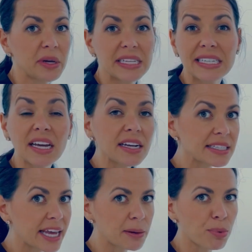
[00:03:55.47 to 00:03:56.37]
It's going to
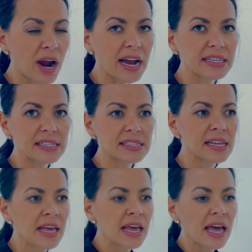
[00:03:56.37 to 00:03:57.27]
take practice,
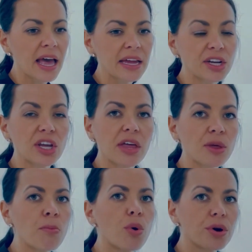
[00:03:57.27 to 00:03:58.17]
and the
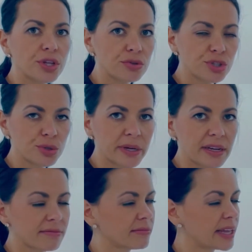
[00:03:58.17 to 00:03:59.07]
more you do
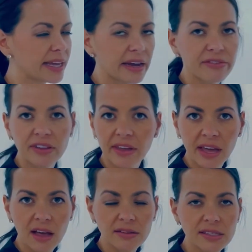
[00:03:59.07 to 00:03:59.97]
it, like everything
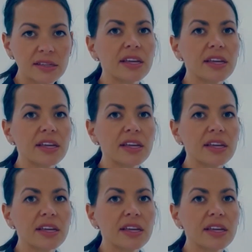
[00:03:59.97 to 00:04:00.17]
else,